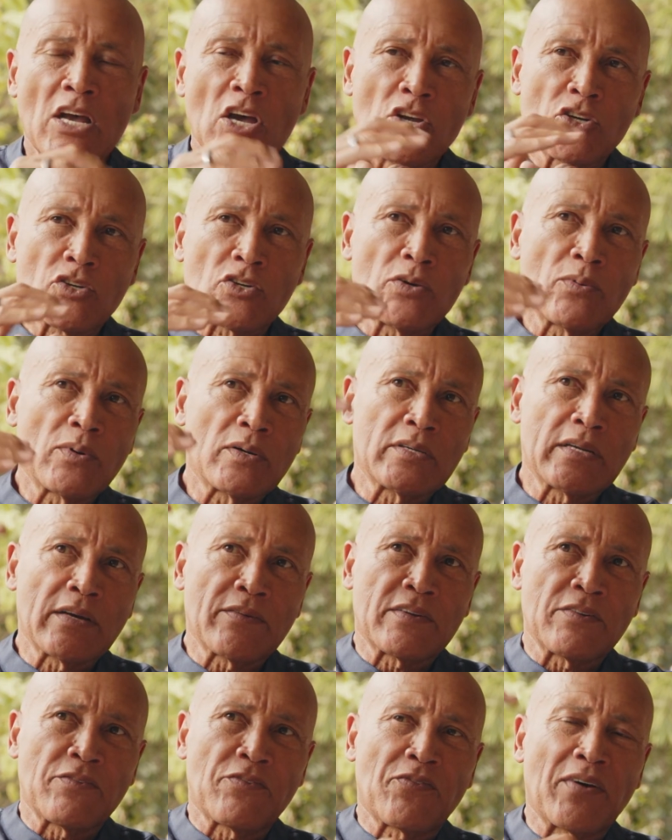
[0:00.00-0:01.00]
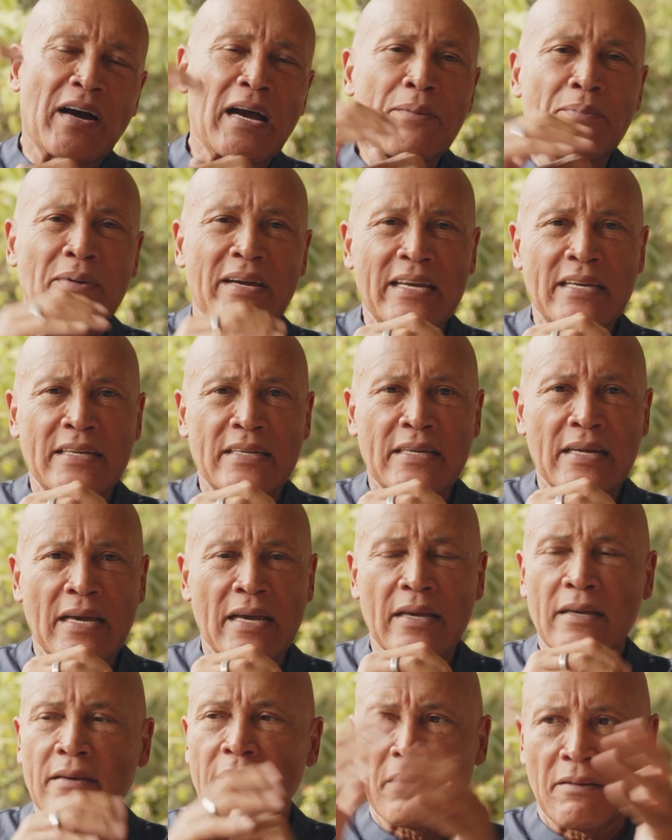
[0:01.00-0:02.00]
So you won't have the fiber
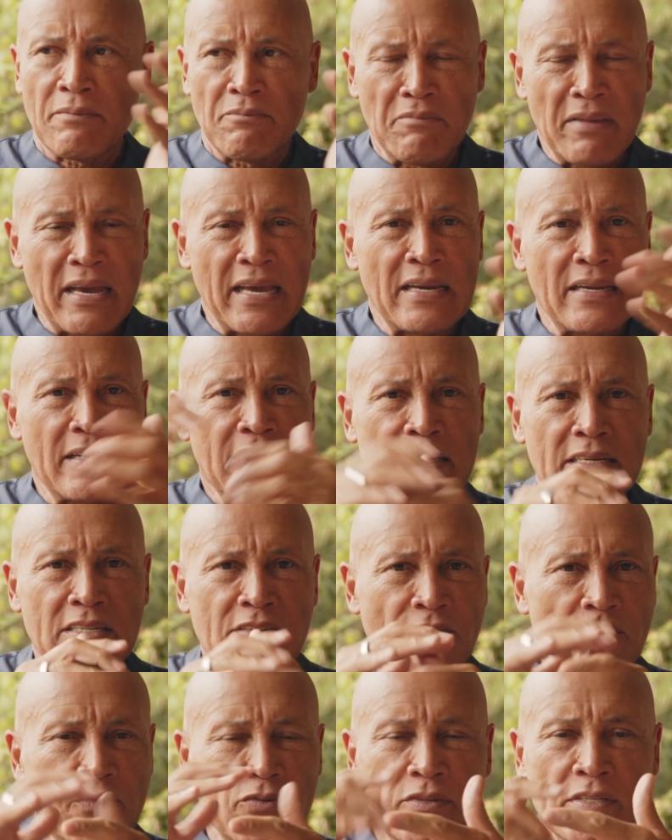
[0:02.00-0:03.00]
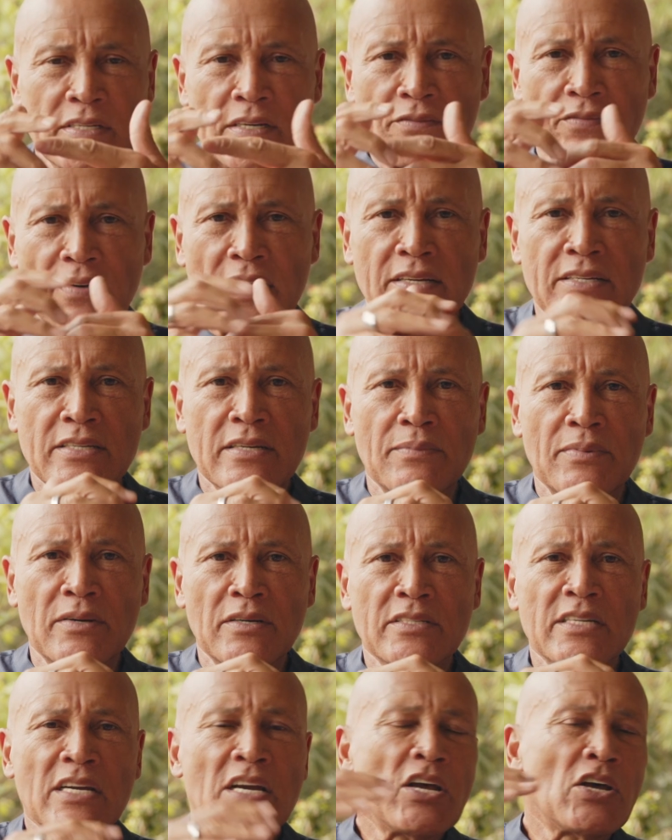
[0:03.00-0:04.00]
intake, and mainly that's fruits and
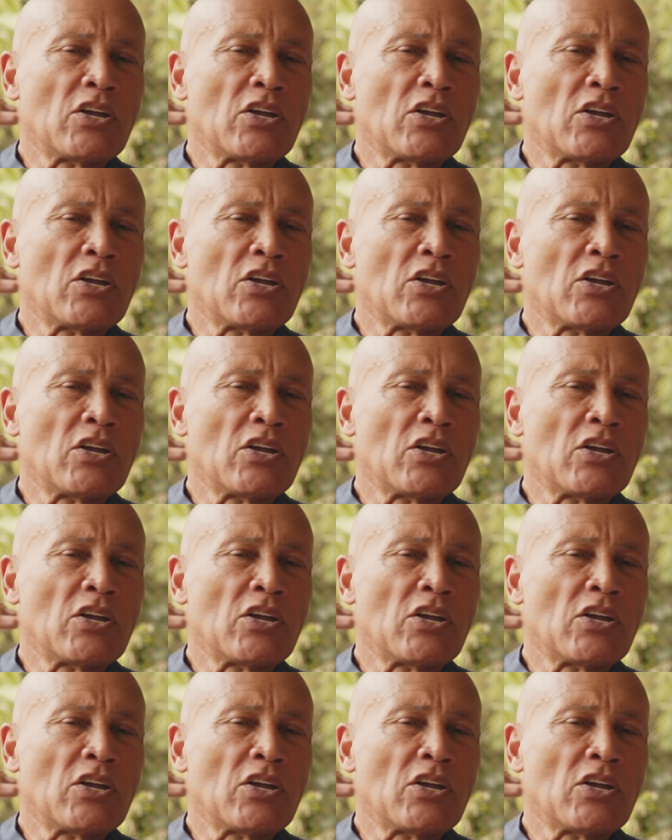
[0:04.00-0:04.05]
vegetables,